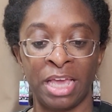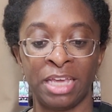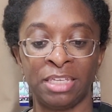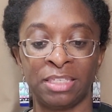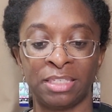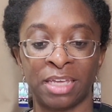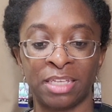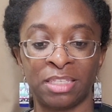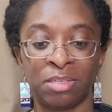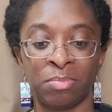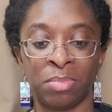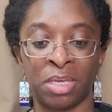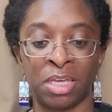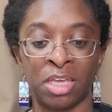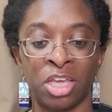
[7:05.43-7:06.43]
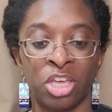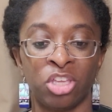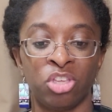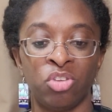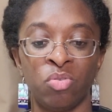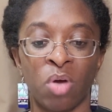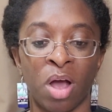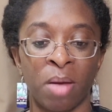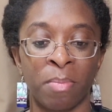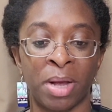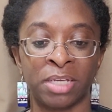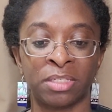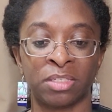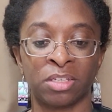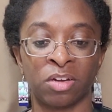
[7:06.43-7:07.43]
He said to me, You are
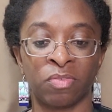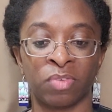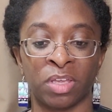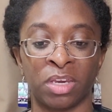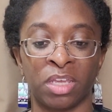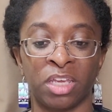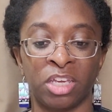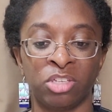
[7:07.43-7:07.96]
my servant,